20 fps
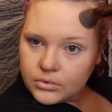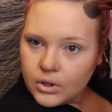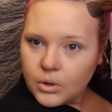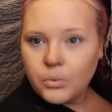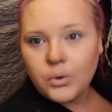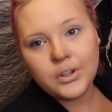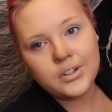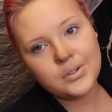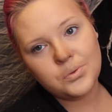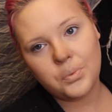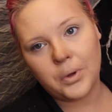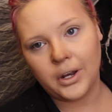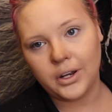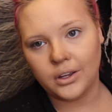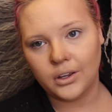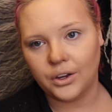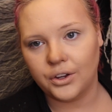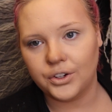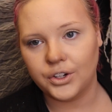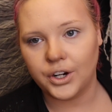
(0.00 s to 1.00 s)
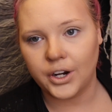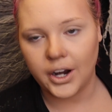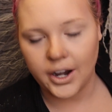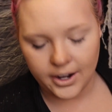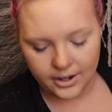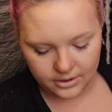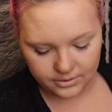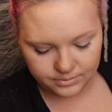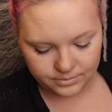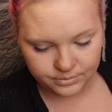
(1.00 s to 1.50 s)
Well, depending on your
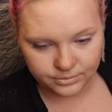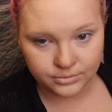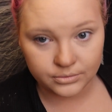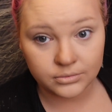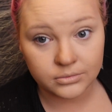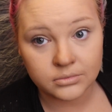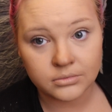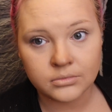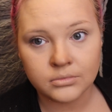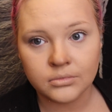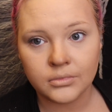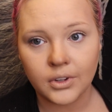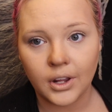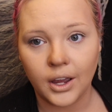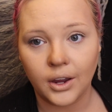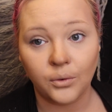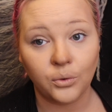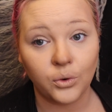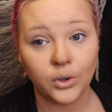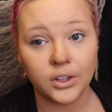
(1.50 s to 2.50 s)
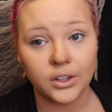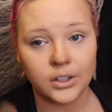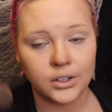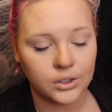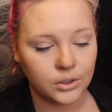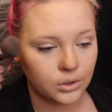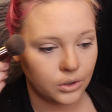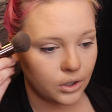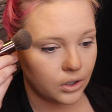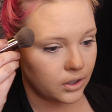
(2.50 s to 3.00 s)
hair. I really
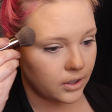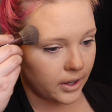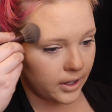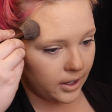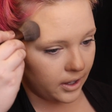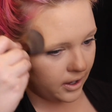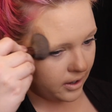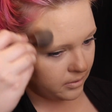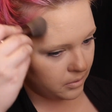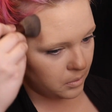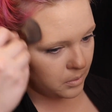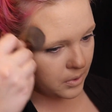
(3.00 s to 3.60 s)
do look like I have a